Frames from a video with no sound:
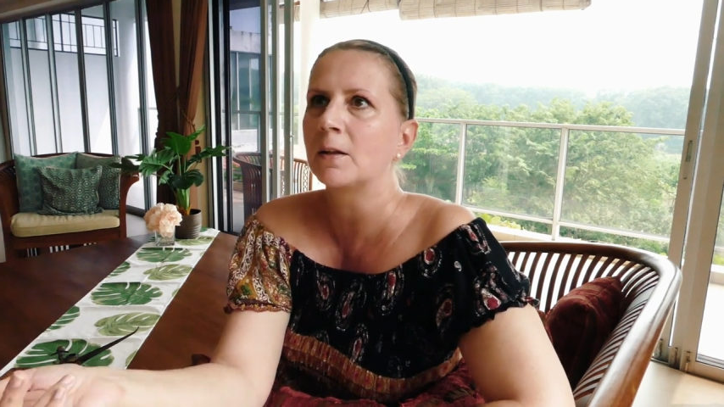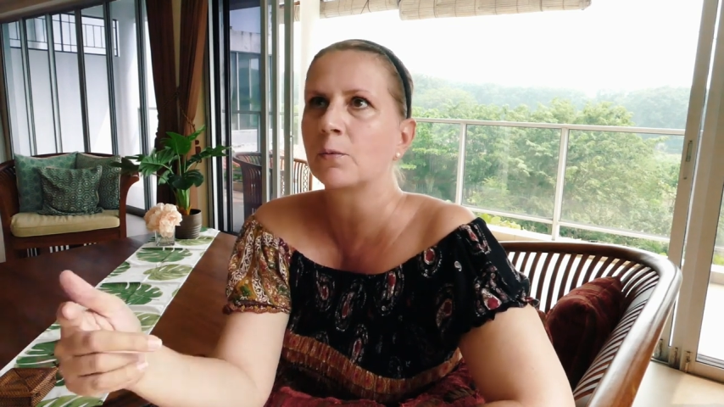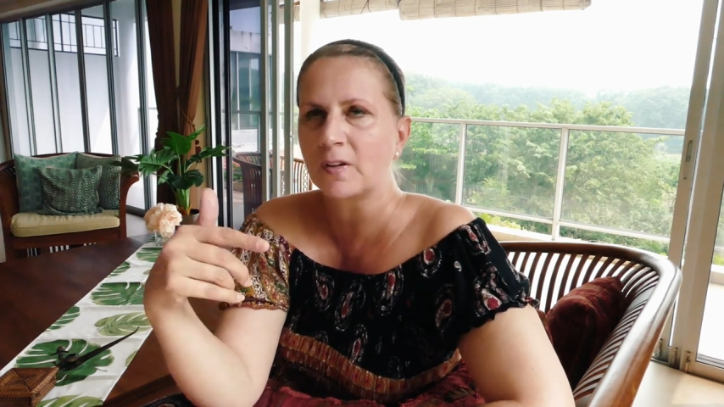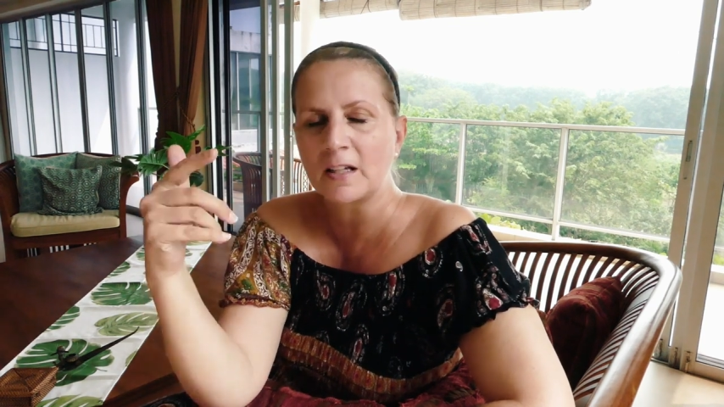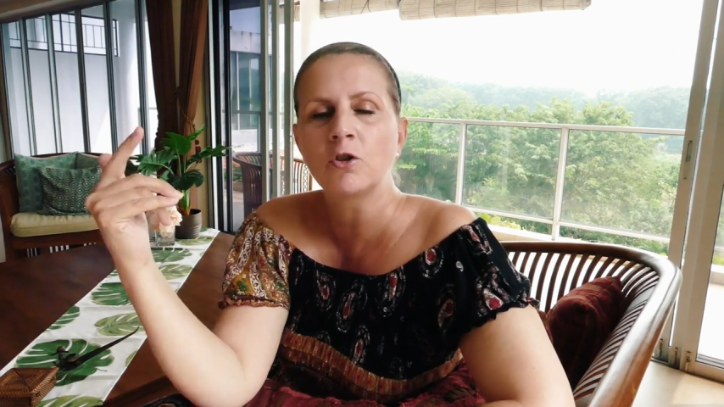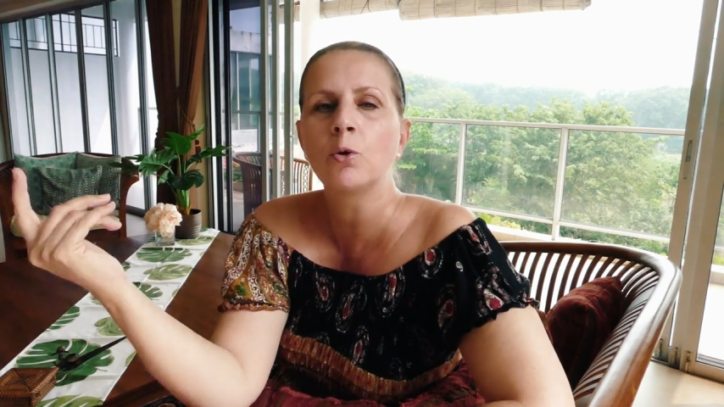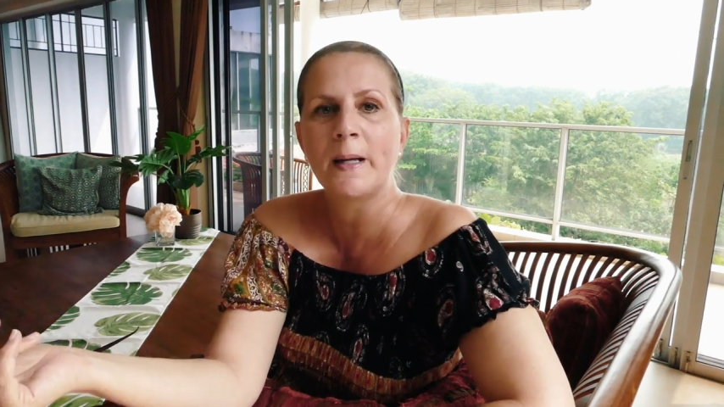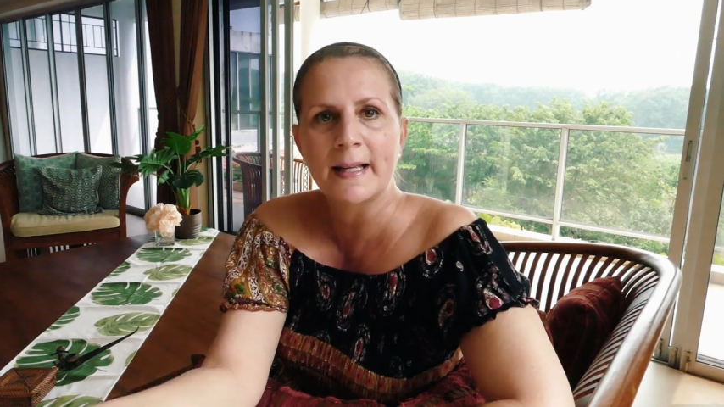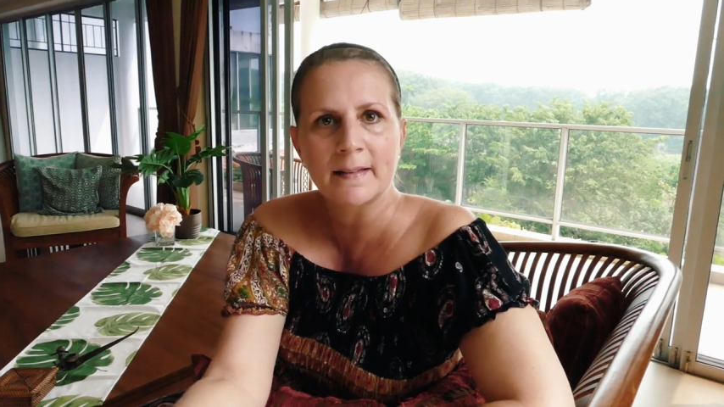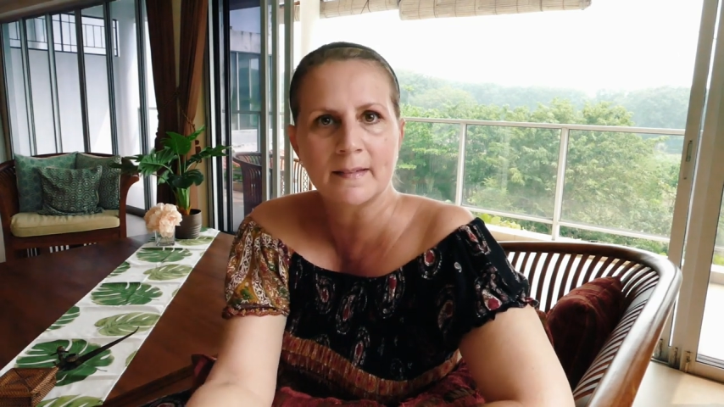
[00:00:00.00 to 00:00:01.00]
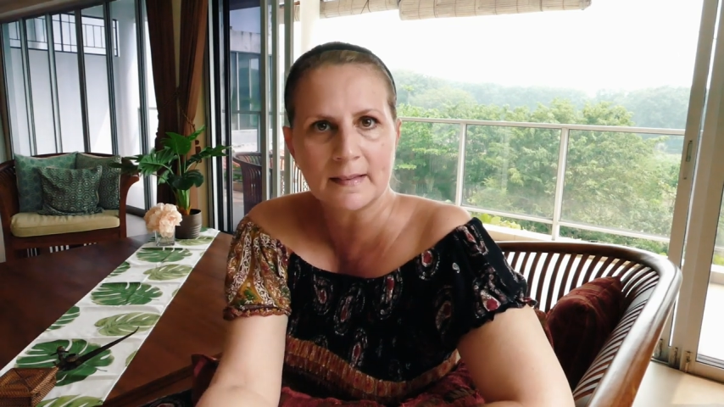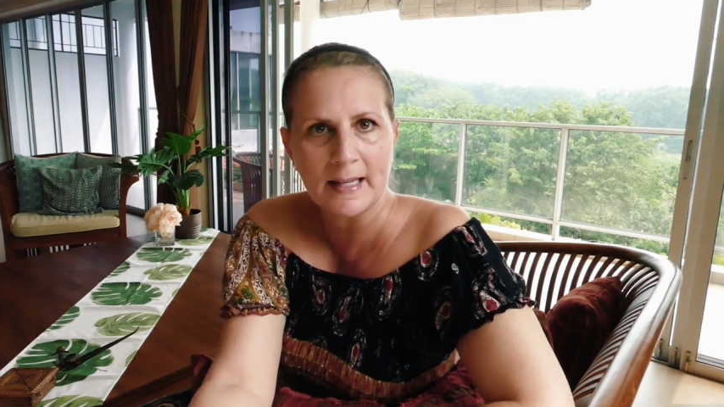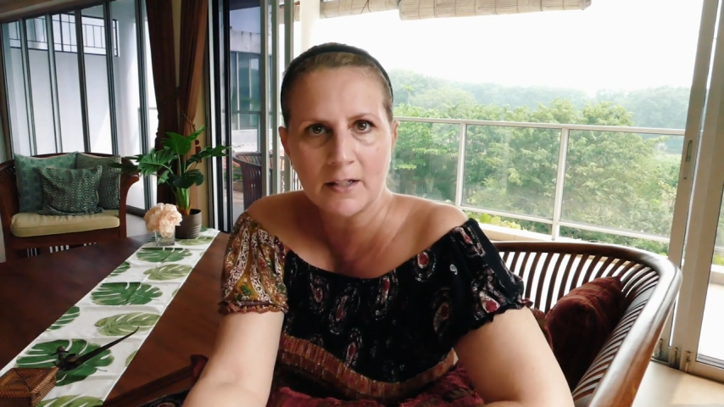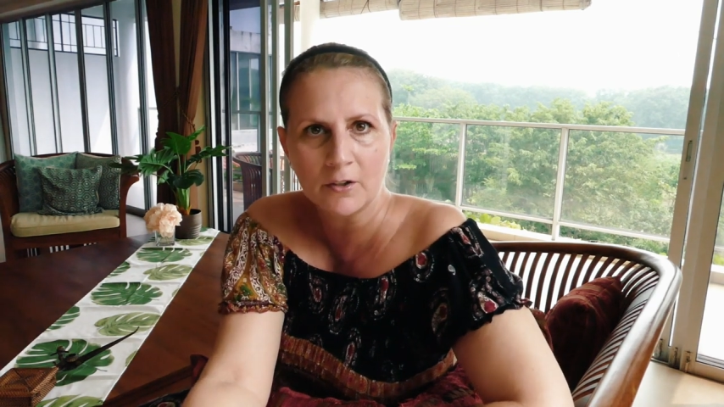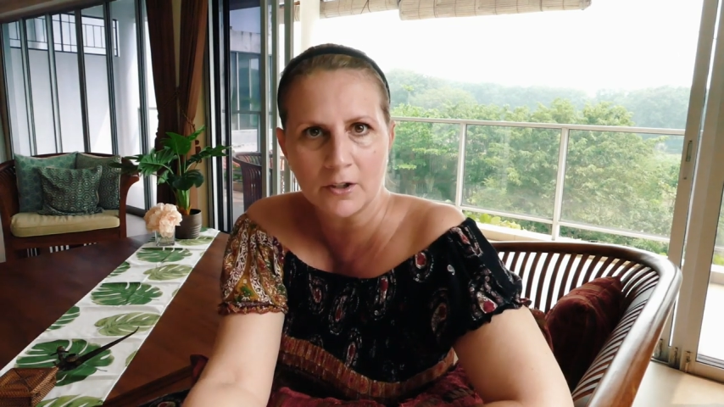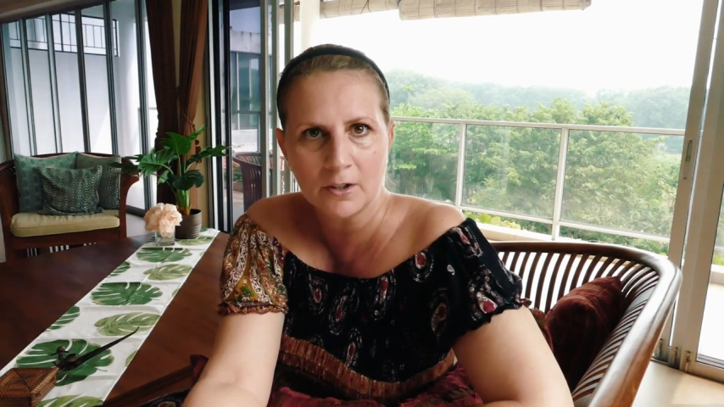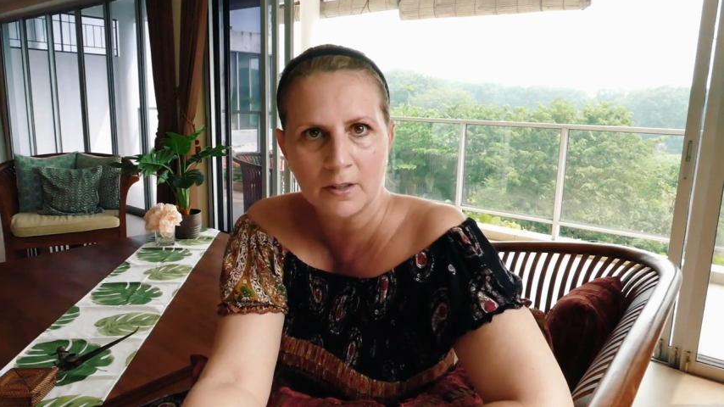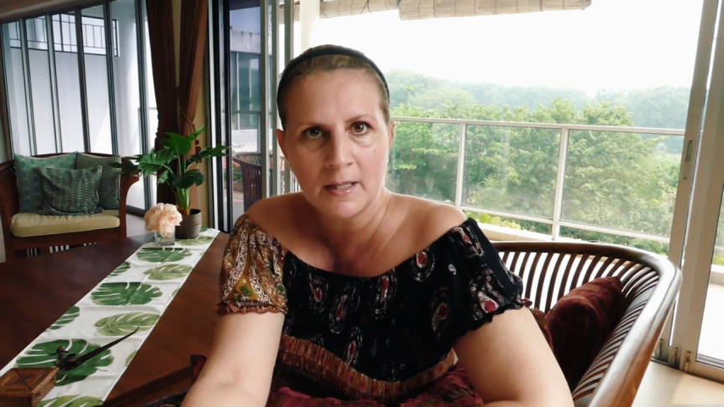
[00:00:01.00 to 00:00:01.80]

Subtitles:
it was like two weekends later,